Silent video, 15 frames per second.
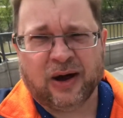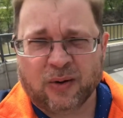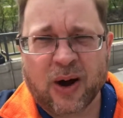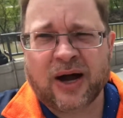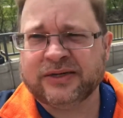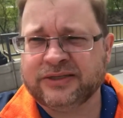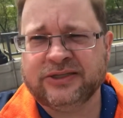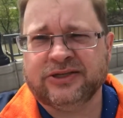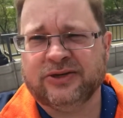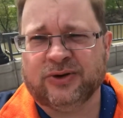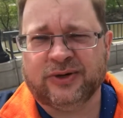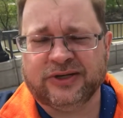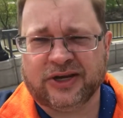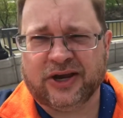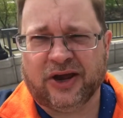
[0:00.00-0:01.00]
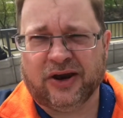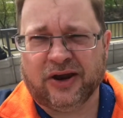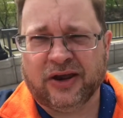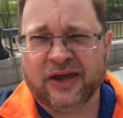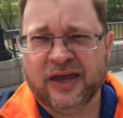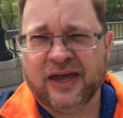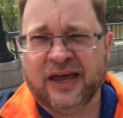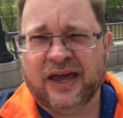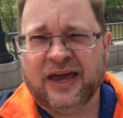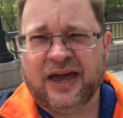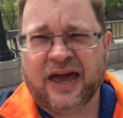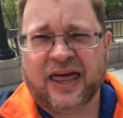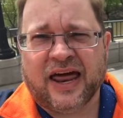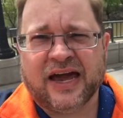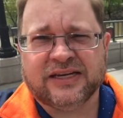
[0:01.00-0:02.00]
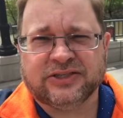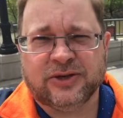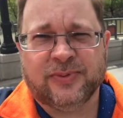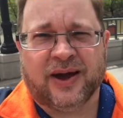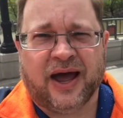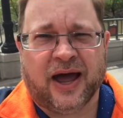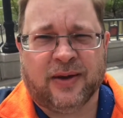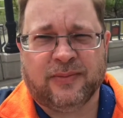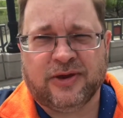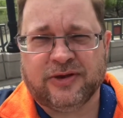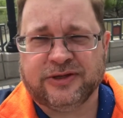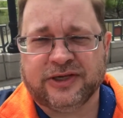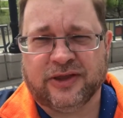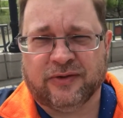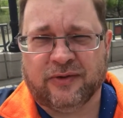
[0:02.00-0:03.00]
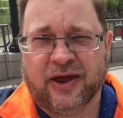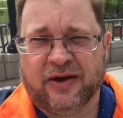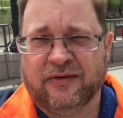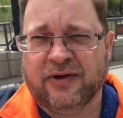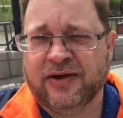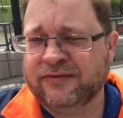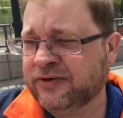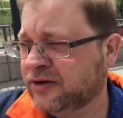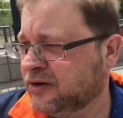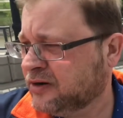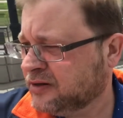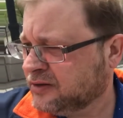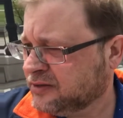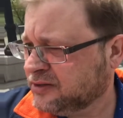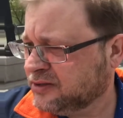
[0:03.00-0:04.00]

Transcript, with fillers: I walked into North Dakota, and actually behind me you see the Red River.